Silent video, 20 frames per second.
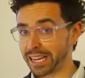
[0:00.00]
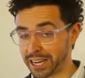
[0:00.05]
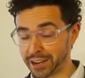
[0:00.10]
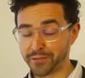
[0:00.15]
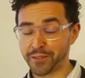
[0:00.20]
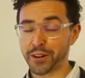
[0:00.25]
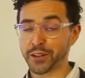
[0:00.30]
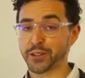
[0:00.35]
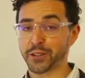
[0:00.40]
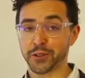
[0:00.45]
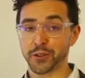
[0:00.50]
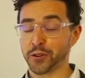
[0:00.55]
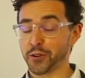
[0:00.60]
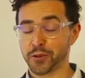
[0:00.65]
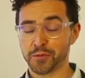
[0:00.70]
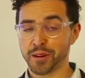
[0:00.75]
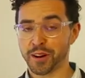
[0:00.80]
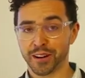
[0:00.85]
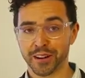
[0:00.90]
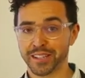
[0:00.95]
conventional North
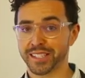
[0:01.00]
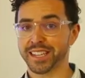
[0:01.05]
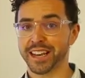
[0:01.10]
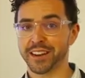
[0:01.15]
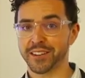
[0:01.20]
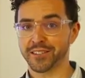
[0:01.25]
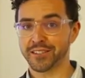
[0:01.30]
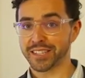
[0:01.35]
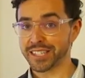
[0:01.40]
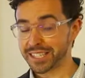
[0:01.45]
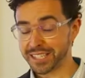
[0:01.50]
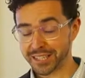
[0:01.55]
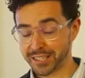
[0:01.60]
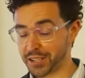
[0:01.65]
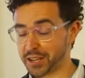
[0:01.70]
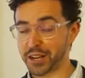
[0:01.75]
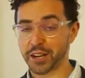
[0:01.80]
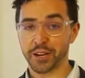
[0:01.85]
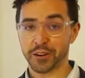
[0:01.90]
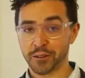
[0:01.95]
American standards. This is
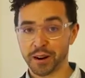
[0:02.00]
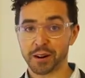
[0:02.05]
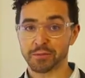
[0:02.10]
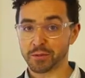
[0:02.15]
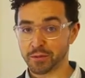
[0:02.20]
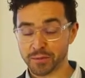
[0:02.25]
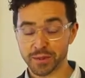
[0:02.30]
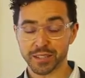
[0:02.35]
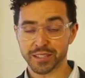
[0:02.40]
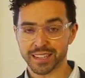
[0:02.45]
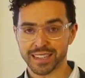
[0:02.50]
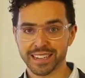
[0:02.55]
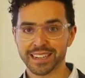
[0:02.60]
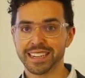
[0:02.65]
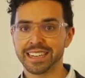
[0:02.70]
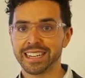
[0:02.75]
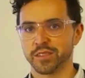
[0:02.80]
an incredible building.